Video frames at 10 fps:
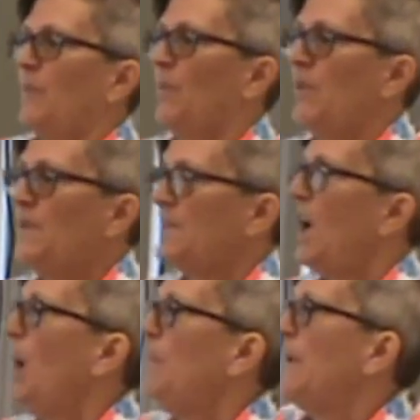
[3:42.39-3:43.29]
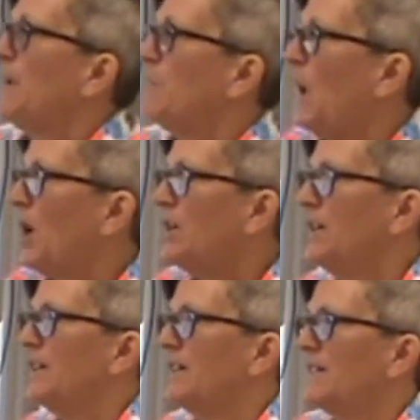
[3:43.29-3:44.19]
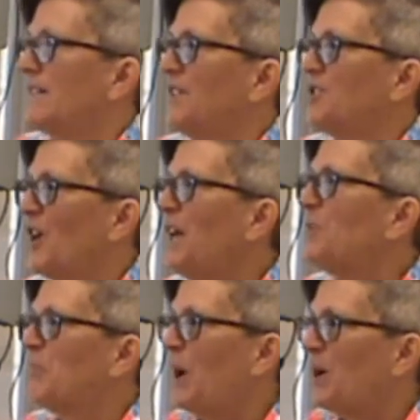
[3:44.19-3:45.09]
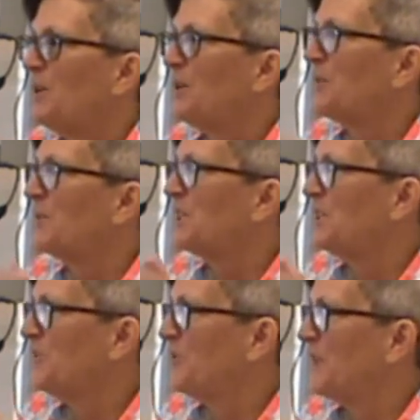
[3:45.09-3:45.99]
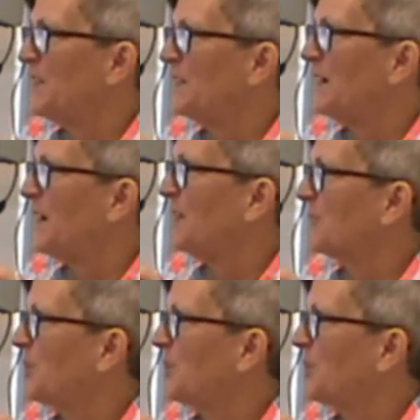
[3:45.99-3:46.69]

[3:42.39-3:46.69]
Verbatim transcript: this company partners, they're trying to partner with different um,